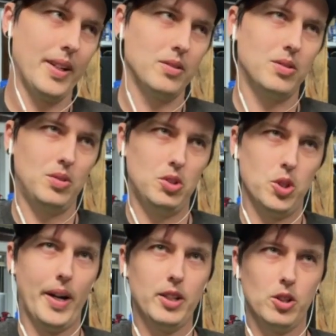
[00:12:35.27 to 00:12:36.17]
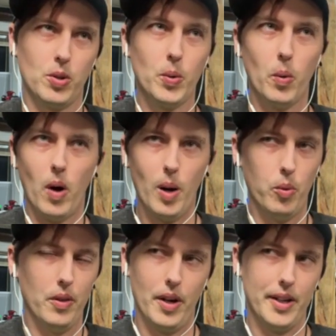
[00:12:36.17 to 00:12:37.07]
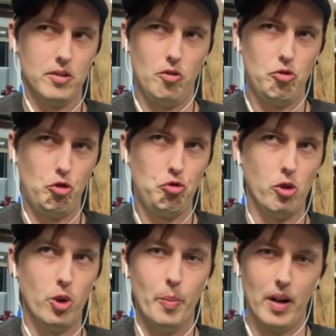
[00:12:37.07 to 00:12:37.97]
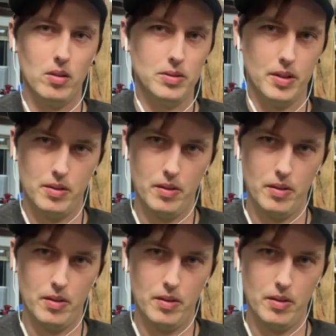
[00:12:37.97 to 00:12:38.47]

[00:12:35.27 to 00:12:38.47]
like so, I grew up with like nu metal,